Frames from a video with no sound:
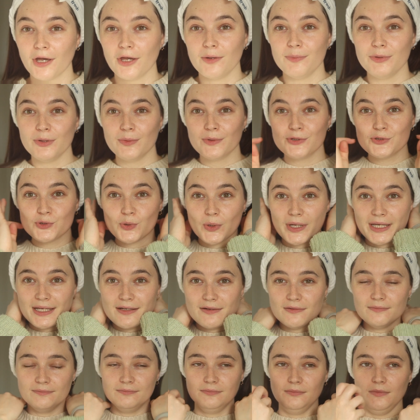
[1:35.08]
hope you
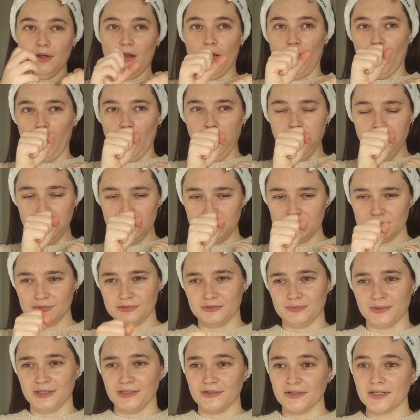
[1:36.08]
enjoyed.
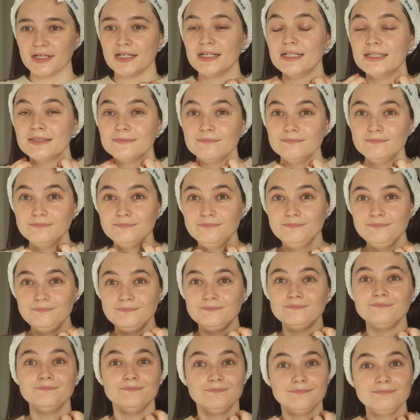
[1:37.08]
Oh my god.
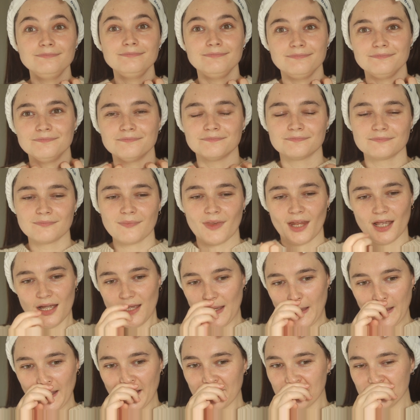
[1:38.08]

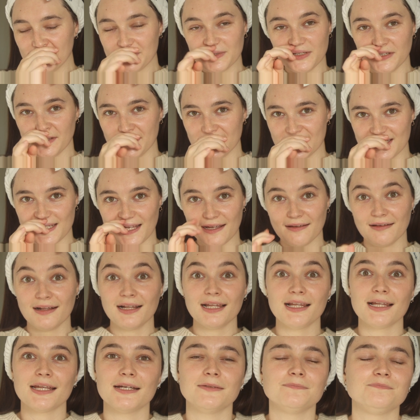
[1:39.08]
Haven't spoken today,
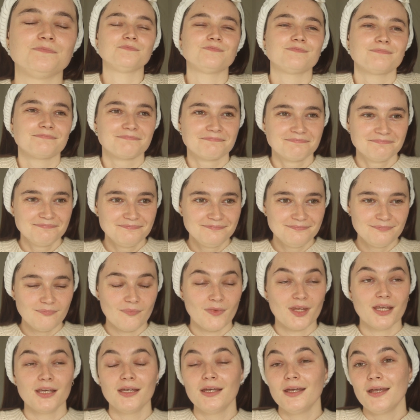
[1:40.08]
clearly.
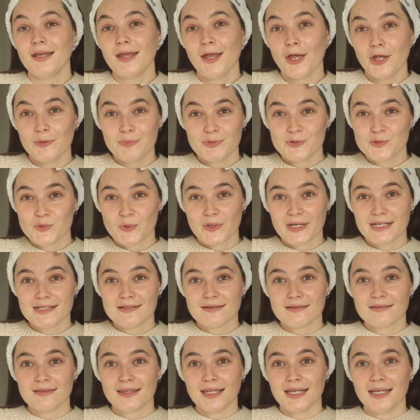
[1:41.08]
Hope you
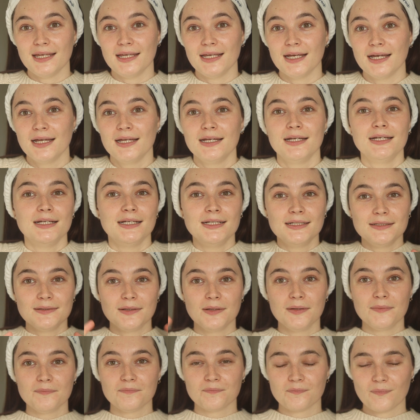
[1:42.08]
enjoyed the
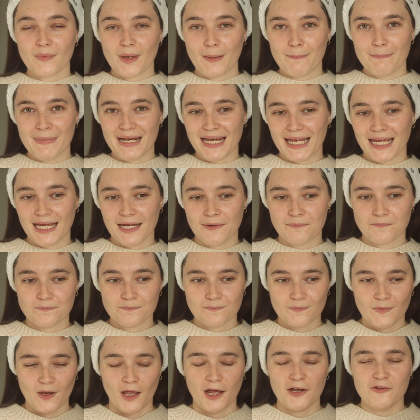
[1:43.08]
mini
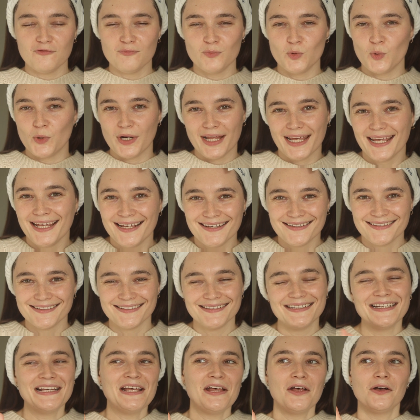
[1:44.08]
kind of
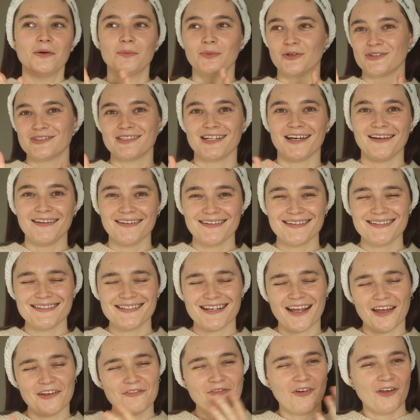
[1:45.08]
morning
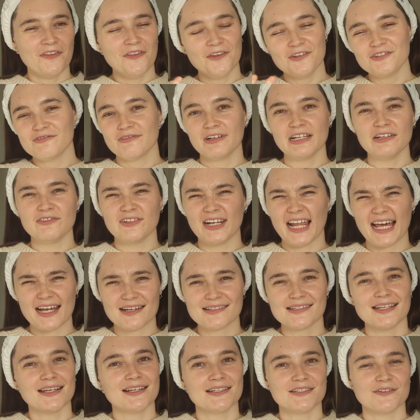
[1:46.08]
montage. I find these really
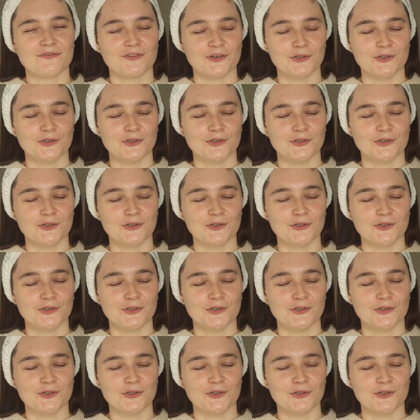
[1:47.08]
relaxing to